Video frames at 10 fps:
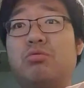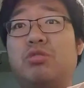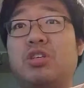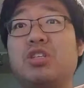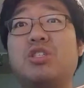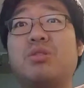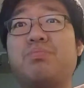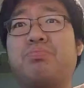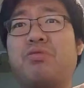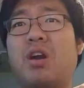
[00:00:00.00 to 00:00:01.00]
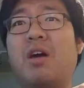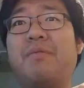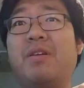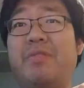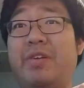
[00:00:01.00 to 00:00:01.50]
this
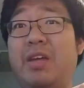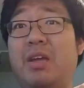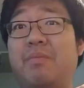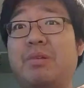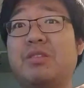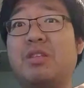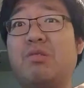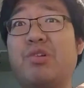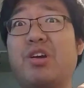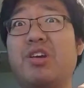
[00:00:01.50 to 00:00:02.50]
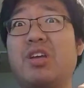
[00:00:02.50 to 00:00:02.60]
probably means that we're gonna